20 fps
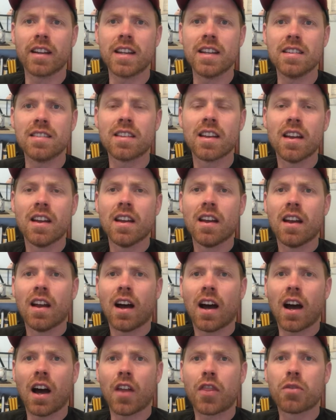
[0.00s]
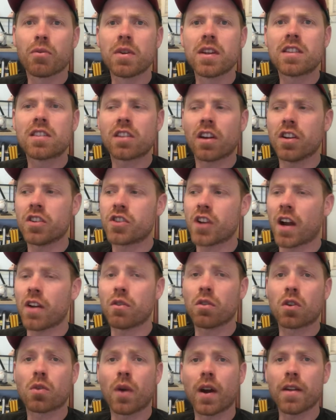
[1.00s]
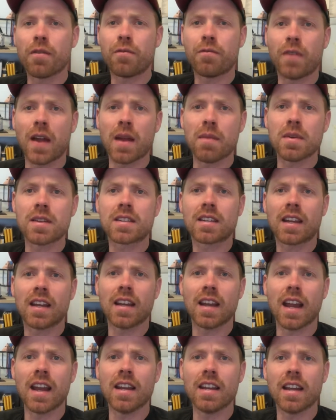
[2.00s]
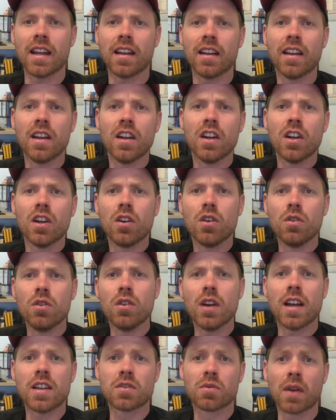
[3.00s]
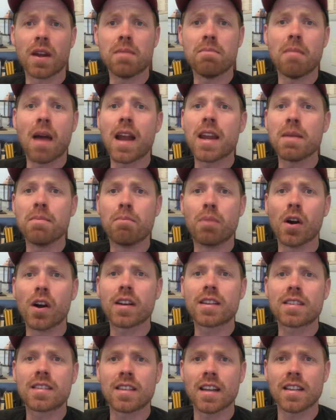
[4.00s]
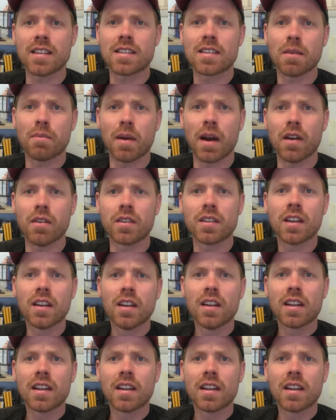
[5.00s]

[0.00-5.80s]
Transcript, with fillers: He's uh, a three-star general, quite a famous Canadian who has written many books since about